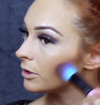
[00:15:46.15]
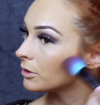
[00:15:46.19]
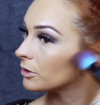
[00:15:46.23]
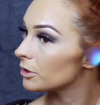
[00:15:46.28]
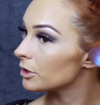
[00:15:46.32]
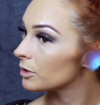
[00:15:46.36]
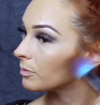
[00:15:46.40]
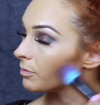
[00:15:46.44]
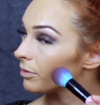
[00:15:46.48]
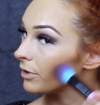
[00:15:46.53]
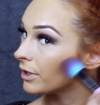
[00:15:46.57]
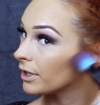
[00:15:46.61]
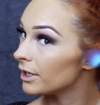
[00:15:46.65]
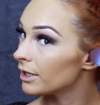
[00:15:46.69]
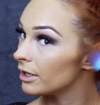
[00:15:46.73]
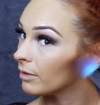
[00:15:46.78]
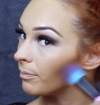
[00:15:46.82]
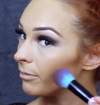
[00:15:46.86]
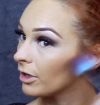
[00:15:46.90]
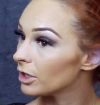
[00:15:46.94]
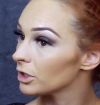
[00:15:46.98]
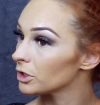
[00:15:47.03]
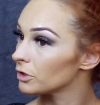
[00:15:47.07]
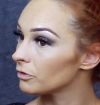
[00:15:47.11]
just bringing the
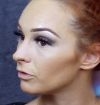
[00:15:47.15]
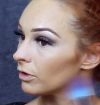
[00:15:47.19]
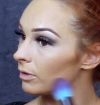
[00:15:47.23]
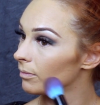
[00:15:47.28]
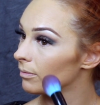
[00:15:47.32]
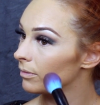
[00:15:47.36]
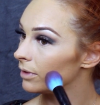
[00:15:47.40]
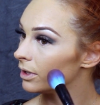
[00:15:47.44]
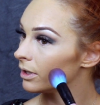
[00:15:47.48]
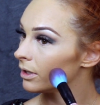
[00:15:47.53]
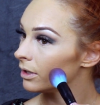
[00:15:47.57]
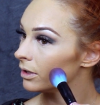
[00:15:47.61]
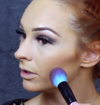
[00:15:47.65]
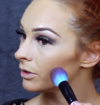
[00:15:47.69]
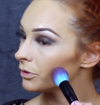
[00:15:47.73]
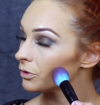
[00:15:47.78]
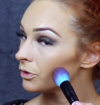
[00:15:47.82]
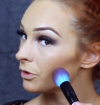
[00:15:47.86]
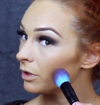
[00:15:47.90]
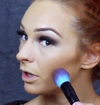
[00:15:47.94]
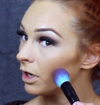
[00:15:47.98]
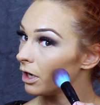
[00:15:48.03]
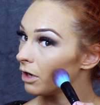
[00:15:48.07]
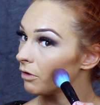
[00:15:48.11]
brush from
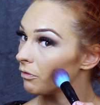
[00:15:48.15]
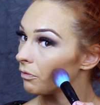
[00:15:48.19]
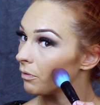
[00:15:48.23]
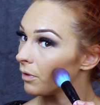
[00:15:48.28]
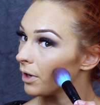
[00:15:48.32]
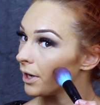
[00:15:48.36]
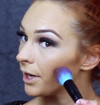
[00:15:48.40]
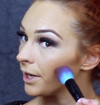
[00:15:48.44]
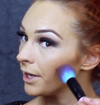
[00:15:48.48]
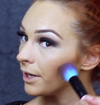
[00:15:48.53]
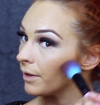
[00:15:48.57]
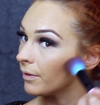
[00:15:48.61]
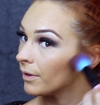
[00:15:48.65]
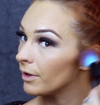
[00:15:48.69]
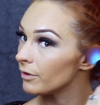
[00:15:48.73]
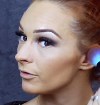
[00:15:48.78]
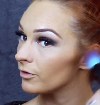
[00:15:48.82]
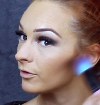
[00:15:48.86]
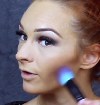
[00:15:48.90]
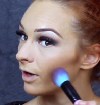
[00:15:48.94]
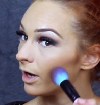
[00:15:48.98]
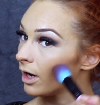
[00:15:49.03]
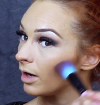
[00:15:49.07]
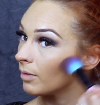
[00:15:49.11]
sort of halfway and then
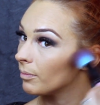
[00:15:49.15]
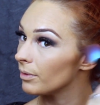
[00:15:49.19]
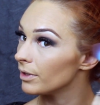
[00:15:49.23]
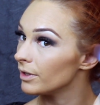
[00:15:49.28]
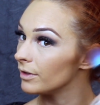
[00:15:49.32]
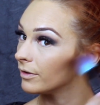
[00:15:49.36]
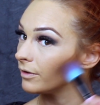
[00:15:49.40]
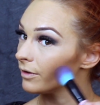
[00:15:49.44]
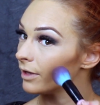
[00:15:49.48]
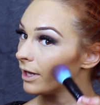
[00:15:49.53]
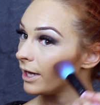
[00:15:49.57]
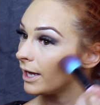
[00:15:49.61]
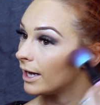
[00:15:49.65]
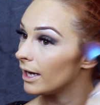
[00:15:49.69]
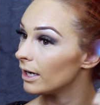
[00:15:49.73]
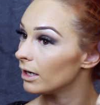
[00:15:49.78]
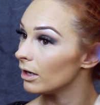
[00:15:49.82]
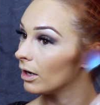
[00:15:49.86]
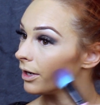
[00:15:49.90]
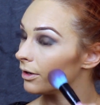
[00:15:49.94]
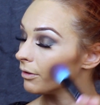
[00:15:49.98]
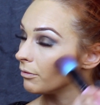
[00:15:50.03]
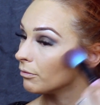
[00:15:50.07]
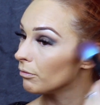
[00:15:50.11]
just up into the
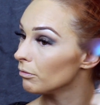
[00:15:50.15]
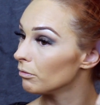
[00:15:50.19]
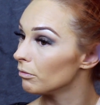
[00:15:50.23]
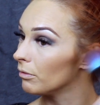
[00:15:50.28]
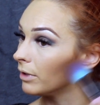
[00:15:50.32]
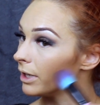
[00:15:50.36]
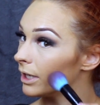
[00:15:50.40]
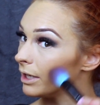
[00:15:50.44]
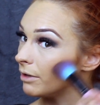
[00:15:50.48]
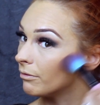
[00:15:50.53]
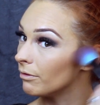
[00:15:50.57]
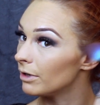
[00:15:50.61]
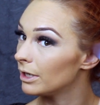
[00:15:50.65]
hairline really,